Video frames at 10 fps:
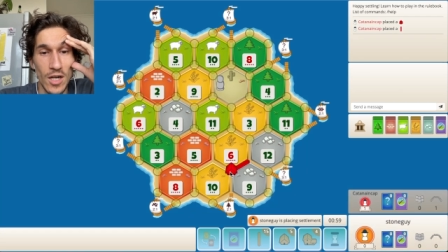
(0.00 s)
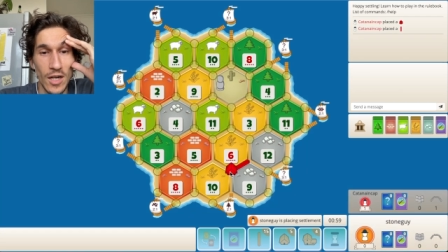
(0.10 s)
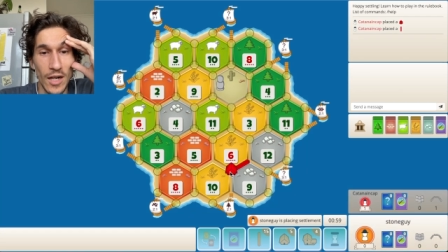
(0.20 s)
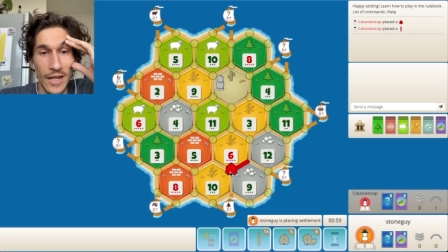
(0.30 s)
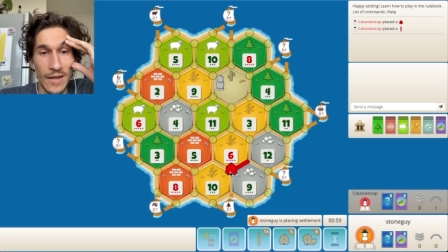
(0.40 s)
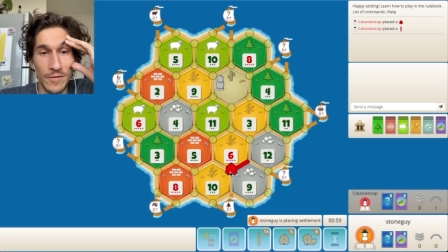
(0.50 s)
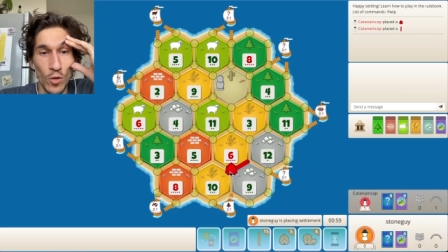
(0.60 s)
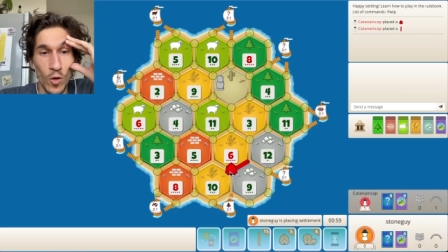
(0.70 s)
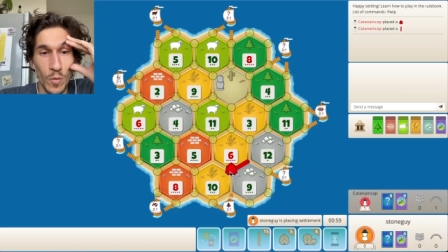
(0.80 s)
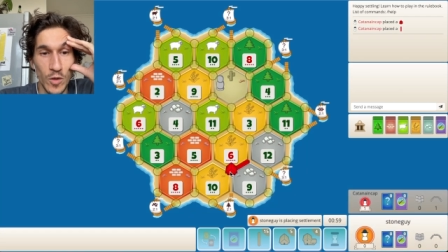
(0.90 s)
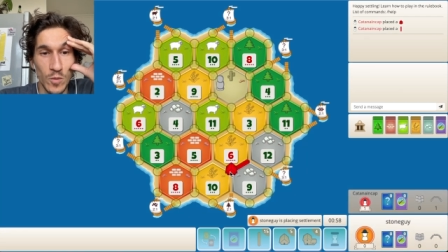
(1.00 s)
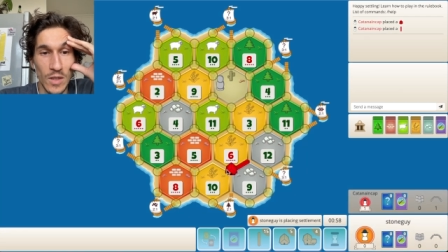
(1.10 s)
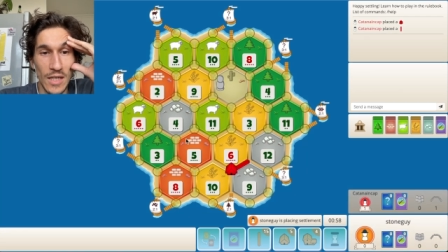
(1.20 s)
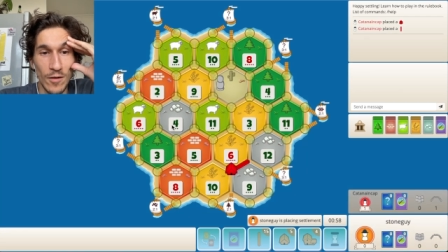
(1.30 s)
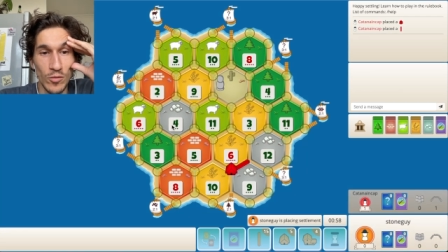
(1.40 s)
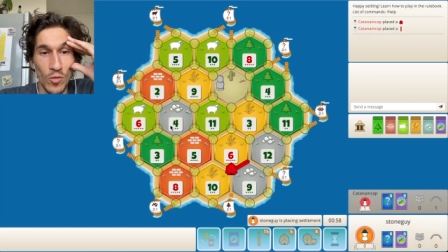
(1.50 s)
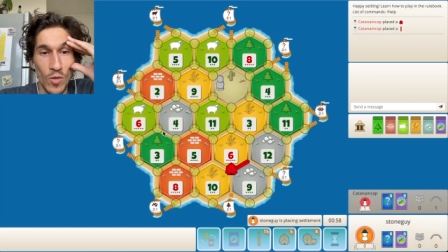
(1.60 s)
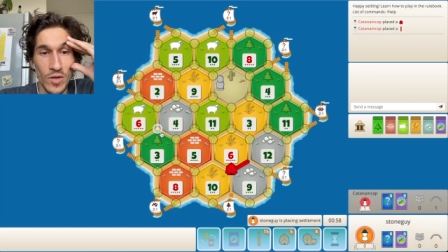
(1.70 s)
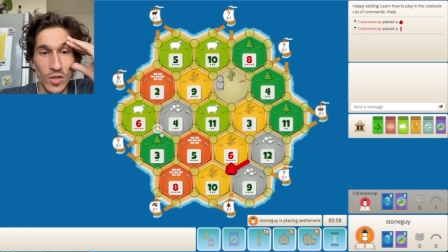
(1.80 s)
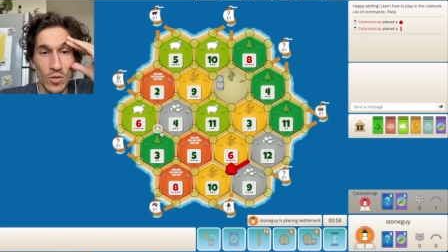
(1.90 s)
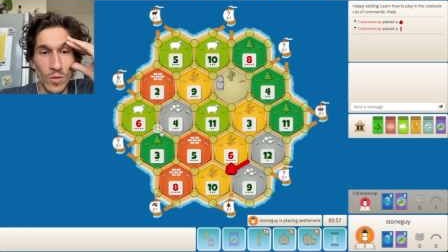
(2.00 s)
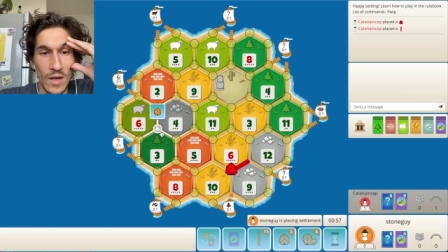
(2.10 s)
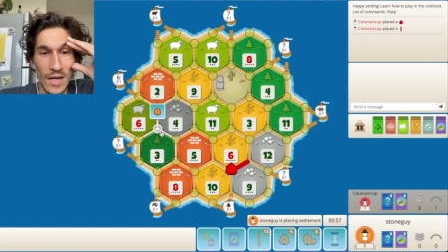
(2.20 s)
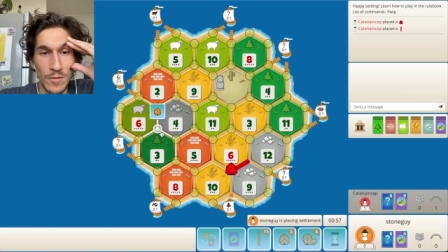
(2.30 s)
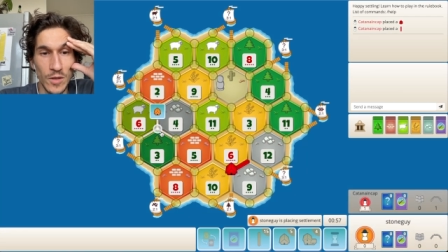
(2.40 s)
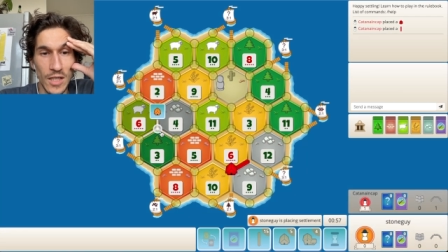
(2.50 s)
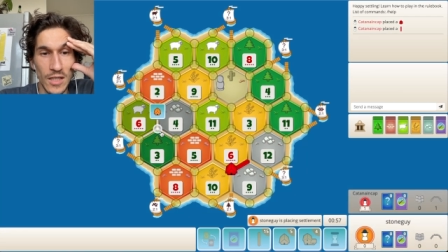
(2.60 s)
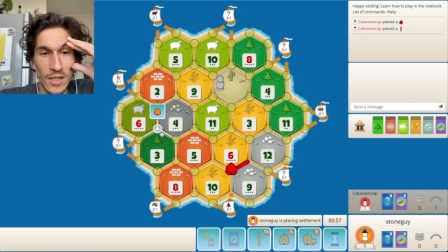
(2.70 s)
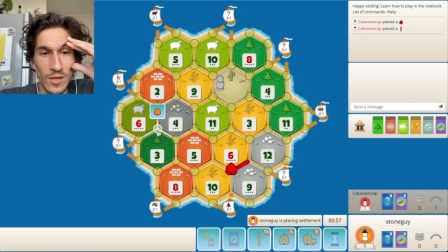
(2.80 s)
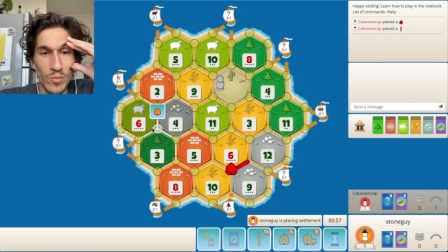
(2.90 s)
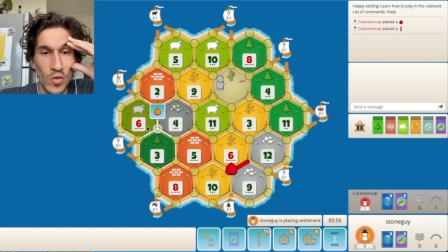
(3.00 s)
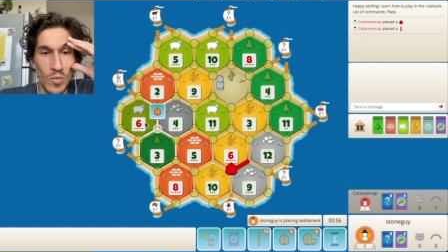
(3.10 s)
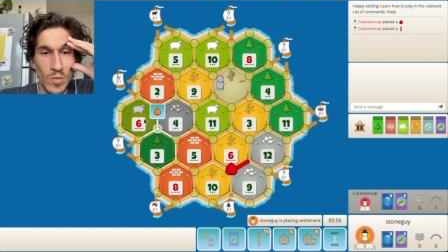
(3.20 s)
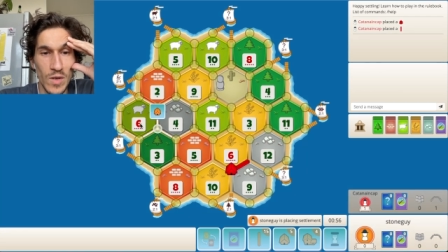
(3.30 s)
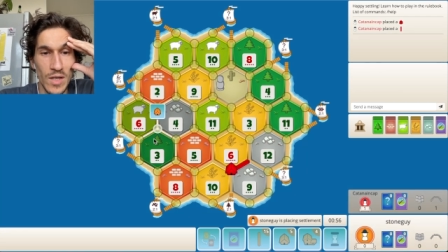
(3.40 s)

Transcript: left almost without ore, so I will take this probably,